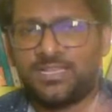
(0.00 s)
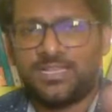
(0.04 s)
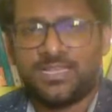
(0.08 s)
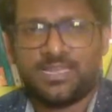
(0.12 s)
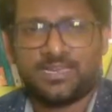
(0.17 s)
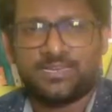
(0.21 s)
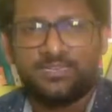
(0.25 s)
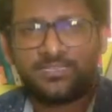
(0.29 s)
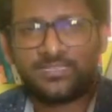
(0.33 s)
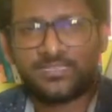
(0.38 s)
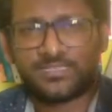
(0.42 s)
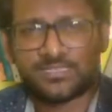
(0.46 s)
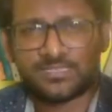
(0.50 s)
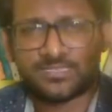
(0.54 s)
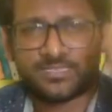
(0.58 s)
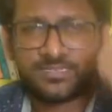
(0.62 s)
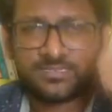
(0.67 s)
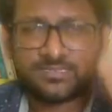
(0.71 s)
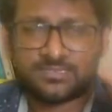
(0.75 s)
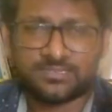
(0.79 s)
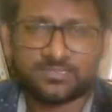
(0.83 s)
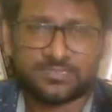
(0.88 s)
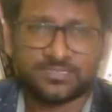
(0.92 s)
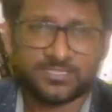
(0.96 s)
And this,
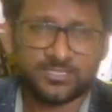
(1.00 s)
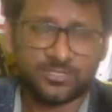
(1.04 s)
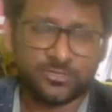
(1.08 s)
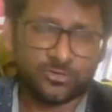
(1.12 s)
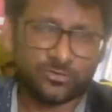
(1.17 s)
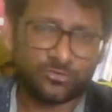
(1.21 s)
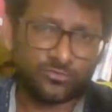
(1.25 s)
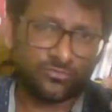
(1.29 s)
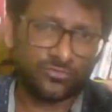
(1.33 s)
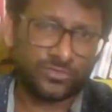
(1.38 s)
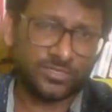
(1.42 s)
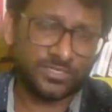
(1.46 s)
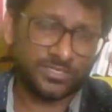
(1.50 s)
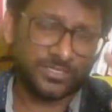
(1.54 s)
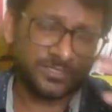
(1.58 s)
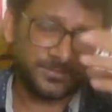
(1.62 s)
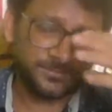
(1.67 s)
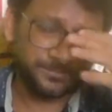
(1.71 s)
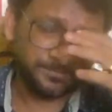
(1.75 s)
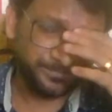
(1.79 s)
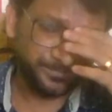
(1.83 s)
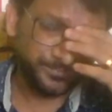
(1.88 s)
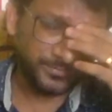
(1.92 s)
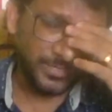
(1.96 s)

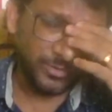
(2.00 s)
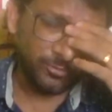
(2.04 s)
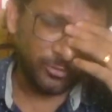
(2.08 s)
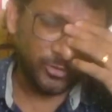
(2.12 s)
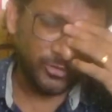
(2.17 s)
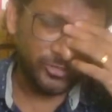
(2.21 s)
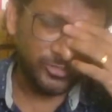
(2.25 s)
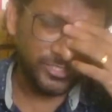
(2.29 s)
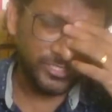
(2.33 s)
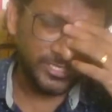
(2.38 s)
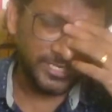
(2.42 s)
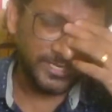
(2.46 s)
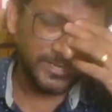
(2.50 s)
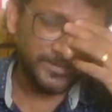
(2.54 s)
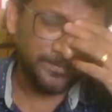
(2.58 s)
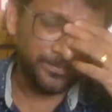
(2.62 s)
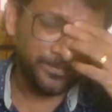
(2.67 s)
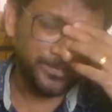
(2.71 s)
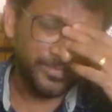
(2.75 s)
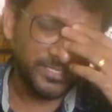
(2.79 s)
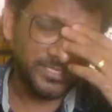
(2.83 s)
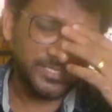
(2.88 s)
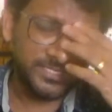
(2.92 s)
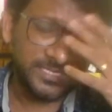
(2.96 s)
what do you say?
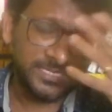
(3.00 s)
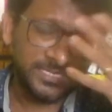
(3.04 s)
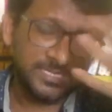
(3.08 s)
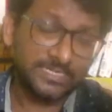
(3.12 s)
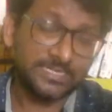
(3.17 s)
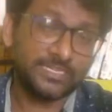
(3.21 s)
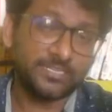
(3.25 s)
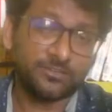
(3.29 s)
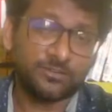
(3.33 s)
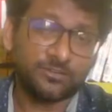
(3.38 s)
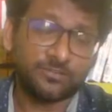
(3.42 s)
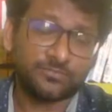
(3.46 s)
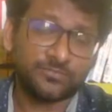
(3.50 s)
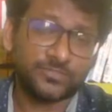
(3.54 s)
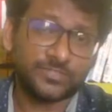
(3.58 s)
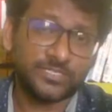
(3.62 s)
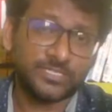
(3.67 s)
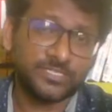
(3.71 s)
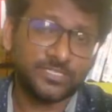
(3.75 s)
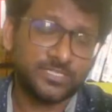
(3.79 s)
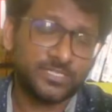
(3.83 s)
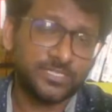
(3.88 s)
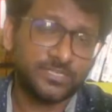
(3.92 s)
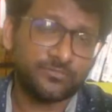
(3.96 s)
This cutting of
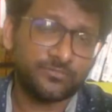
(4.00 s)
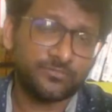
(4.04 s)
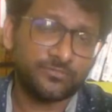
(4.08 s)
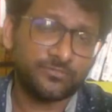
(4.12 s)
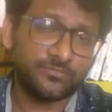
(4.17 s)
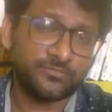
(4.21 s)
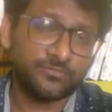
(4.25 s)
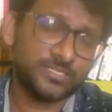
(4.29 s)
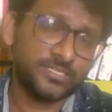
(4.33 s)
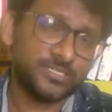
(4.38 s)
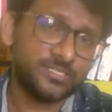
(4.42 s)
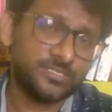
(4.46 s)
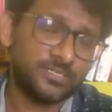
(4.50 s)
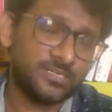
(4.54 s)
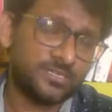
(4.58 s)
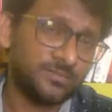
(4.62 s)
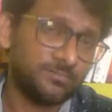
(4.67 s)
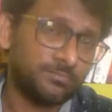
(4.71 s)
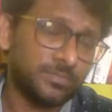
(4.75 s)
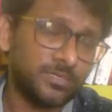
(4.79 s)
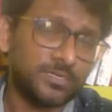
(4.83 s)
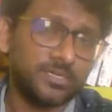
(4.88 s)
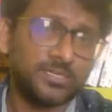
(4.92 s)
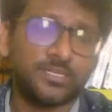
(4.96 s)
trees, deforestation,
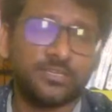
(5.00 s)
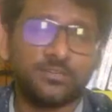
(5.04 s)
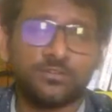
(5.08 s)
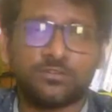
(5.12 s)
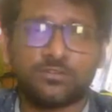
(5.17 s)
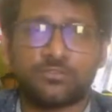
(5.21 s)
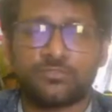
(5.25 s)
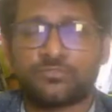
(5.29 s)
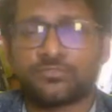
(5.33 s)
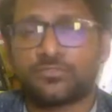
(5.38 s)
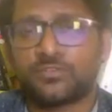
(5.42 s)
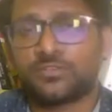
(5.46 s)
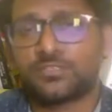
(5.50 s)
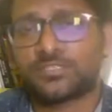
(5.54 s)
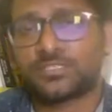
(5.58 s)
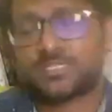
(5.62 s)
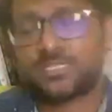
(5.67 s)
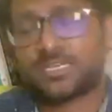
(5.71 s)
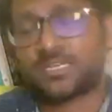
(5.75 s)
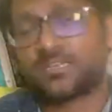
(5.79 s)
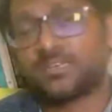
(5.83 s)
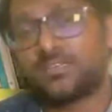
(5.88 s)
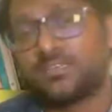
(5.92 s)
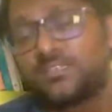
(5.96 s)
and burning of
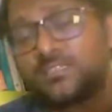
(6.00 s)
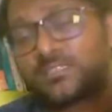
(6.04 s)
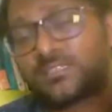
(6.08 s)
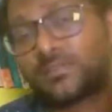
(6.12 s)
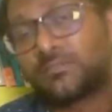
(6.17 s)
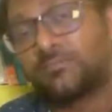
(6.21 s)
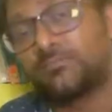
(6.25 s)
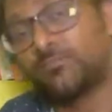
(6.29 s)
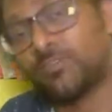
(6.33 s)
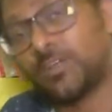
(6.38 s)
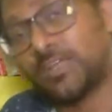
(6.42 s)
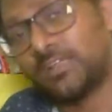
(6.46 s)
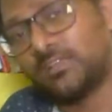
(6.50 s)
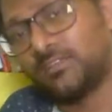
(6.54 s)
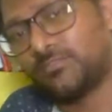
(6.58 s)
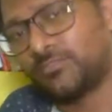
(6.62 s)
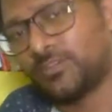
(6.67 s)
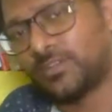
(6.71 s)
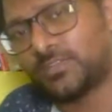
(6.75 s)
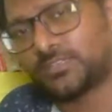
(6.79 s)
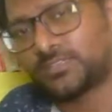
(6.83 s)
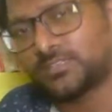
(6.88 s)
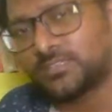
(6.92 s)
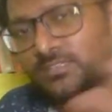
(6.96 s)
suddenly some
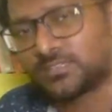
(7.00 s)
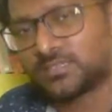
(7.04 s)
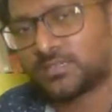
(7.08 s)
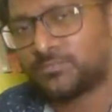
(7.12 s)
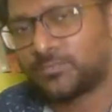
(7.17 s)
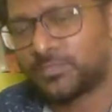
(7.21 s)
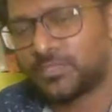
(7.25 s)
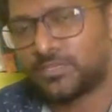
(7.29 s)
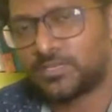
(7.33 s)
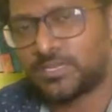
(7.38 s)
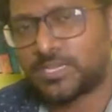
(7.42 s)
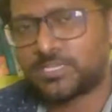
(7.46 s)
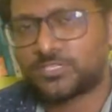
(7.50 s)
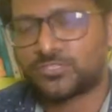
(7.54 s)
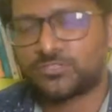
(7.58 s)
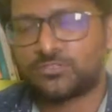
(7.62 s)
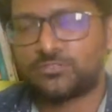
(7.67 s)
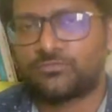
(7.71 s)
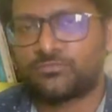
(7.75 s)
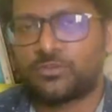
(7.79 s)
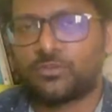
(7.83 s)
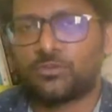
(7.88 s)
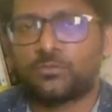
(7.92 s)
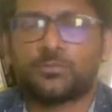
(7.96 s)
wildfires is something natural
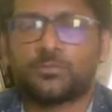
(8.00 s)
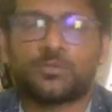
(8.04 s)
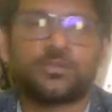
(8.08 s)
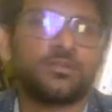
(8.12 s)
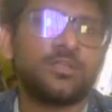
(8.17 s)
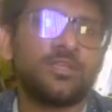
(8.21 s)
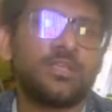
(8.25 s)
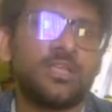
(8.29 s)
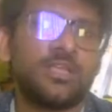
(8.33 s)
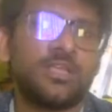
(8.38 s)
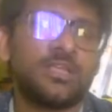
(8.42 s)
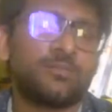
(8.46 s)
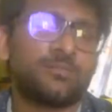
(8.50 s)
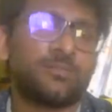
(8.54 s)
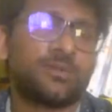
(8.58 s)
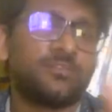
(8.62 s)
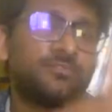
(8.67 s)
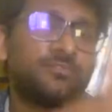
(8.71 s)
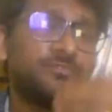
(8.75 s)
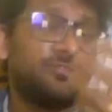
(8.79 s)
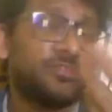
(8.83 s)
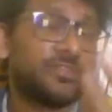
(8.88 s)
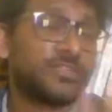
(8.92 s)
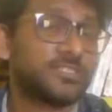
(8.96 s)
phenomenon. But
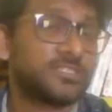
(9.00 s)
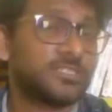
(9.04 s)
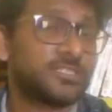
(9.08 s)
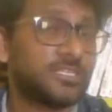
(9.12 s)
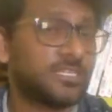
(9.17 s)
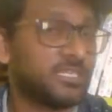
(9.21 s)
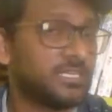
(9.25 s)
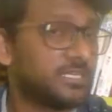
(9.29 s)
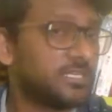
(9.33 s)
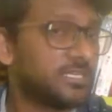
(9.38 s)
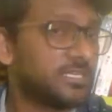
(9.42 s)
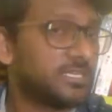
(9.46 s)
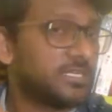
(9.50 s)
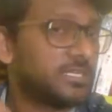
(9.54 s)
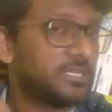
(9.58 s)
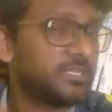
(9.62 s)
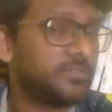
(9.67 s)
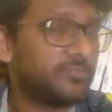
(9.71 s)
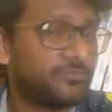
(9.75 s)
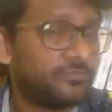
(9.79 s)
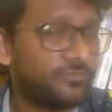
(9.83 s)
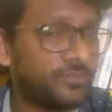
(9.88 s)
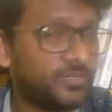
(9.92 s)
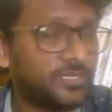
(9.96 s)
if
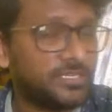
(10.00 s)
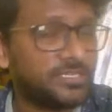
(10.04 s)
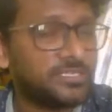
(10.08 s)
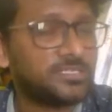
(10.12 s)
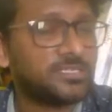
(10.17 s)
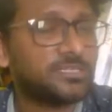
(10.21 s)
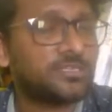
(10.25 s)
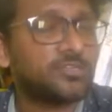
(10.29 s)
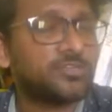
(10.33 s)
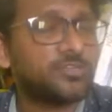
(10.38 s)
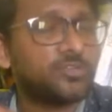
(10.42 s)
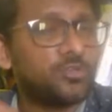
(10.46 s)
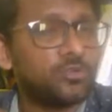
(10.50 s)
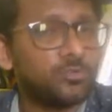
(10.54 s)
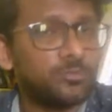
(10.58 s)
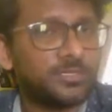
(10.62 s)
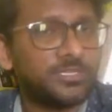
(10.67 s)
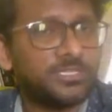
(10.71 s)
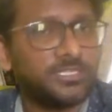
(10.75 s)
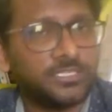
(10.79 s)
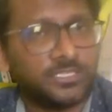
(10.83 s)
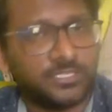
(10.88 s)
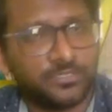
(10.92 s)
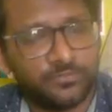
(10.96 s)
it is a human
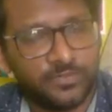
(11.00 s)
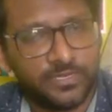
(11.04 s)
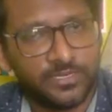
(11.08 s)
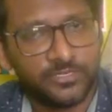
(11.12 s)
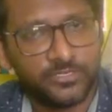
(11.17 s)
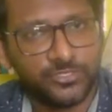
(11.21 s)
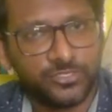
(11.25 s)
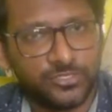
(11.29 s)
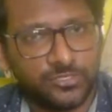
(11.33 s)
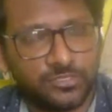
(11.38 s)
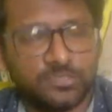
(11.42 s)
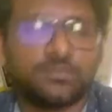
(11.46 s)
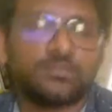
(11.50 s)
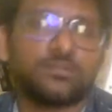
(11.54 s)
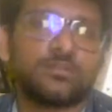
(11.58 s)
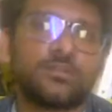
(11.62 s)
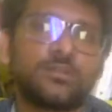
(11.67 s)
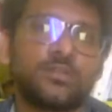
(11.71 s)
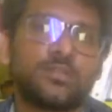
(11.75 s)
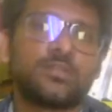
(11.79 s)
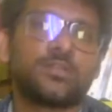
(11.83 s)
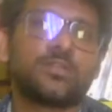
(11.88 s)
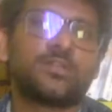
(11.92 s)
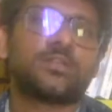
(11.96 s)
intervention
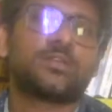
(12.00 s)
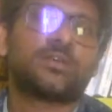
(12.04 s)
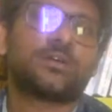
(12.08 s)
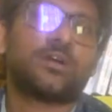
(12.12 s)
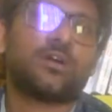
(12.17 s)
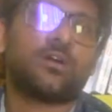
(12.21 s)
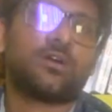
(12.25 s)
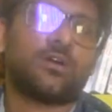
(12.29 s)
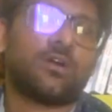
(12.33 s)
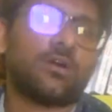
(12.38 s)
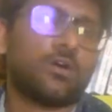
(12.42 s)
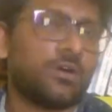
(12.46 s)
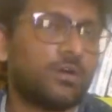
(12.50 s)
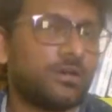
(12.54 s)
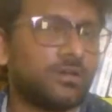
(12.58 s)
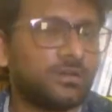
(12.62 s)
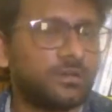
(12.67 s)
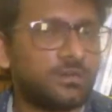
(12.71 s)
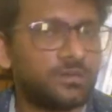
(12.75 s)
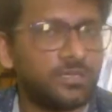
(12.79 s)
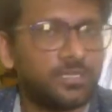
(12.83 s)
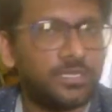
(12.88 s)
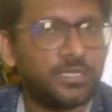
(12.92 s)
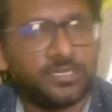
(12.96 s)

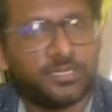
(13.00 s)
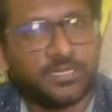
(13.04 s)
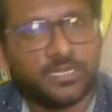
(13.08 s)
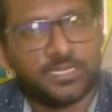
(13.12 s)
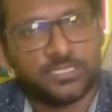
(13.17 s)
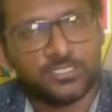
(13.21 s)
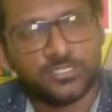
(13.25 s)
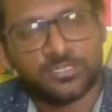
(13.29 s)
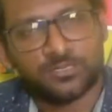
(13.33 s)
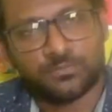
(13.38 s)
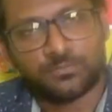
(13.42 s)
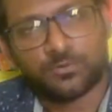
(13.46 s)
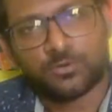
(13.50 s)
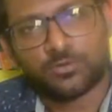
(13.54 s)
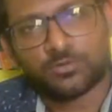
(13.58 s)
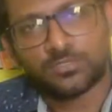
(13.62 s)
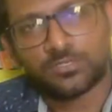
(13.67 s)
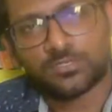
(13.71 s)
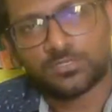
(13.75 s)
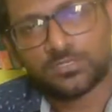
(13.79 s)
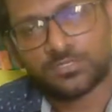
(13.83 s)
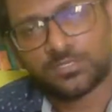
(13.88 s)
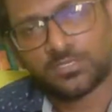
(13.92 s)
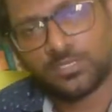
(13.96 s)
or any natural
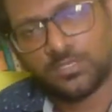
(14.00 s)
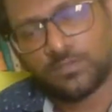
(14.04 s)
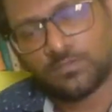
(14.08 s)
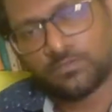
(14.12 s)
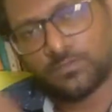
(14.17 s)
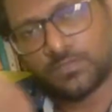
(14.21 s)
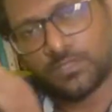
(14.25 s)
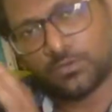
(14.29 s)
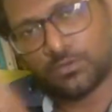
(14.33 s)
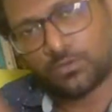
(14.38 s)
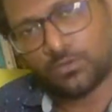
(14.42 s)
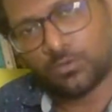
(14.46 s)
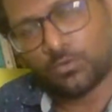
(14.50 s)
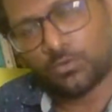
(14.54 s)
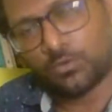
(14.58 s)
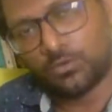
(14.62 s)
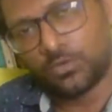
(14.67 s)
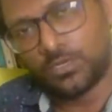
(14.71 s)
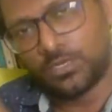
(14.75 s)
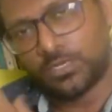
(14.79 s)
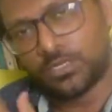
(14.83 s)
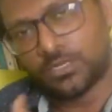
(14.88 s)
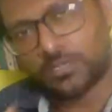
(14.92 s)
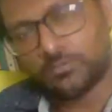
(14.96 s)
process, if the
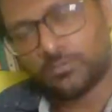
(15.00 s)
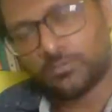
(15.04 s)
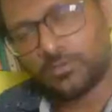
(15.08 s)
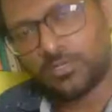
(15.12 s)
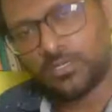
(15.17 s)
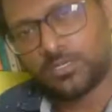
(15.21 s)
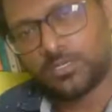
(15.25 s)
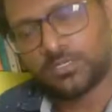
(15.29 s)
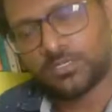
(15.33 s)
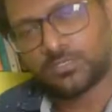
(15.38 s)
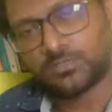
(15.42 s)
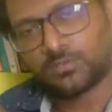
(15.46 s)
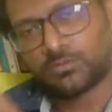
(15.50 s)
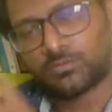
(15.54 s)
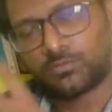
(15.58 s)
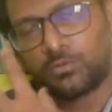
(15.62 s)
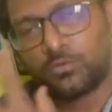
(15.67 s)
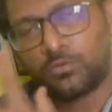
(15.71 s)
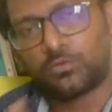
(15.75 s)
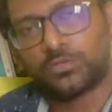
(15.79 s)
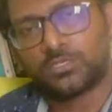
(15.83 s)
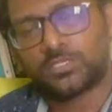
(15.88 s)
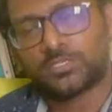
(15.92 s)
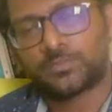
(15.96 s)
old communities or
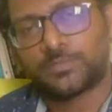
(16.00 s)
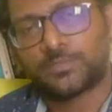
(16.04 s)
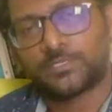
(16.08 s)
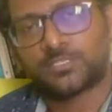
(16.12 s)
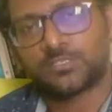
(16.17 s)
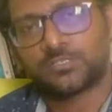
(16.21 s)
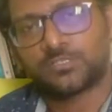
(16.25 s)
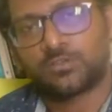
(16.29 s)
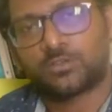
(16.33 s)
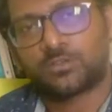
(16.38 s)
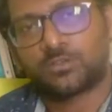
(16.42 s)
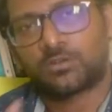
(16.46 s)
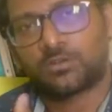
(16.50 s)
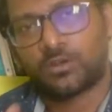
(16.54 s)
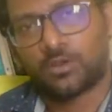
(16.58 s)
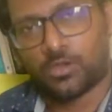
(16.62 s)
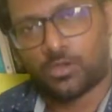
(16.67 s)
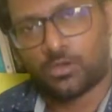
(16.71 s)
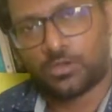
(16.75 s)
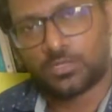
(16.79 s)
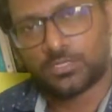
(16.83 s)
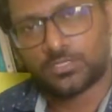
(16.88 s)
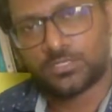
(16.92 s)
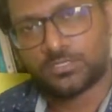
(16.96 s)
old species are
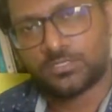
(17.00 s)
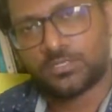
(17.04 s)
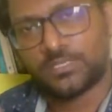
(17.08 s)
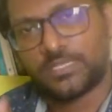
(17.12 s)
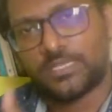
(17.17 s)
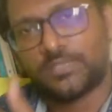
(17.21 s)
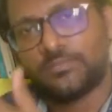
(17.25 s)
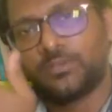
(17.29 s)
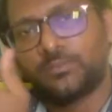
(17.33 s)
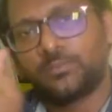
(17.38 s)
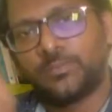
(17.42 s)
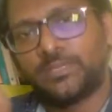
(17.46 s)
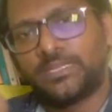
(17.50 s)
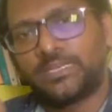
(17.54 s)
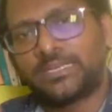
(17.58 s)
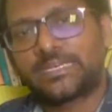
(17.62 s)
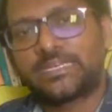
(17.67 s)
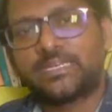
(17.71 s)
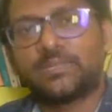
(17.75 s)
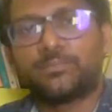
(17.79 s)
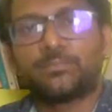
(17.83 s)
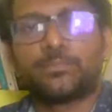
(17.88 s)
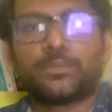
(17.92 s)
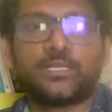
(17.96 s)
lost, they will be
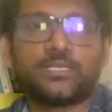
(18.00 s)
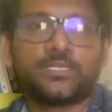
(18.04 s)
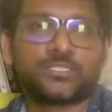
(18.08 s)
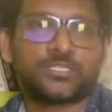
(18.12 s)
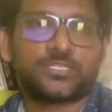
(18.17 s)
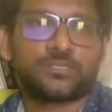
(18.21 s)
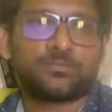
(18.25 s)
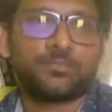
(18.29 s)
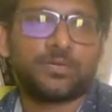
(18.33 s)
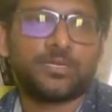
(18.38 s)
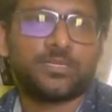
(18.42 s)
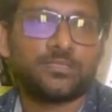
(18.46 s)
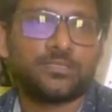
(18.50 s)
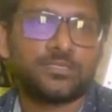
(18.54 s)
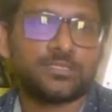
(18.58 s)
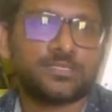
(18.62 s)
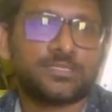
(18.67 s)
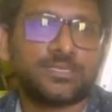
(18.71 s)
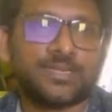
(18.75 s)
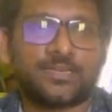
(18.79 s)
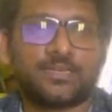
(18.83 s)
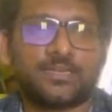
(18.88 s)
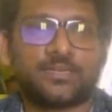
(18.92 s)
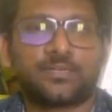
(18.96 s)
replaced by this
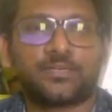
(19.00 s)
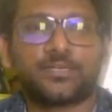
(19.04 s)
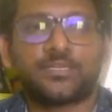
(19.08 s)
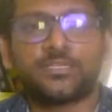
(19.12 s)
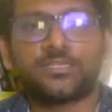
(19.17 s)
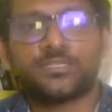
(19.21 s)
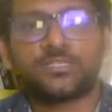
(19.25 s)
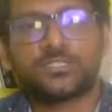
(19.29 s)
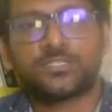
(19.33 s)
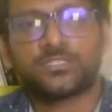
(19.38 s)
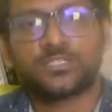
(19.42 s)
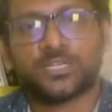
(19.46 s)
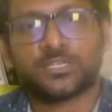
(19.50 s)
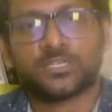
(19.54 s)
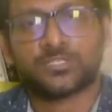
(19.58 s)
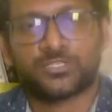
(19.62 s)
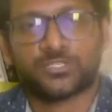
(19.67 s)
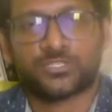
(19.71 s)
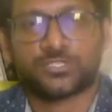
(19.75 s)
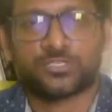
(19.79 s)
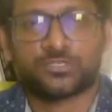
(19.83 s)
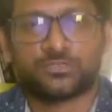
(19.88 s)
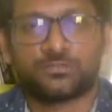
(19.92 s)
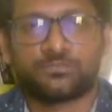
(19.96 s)
secondary
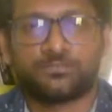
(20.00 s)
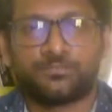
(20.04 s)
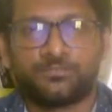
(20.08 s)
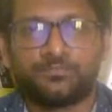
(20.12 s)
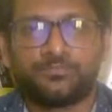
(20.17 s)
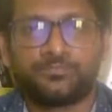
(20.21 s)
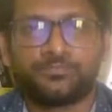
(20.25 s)
succession.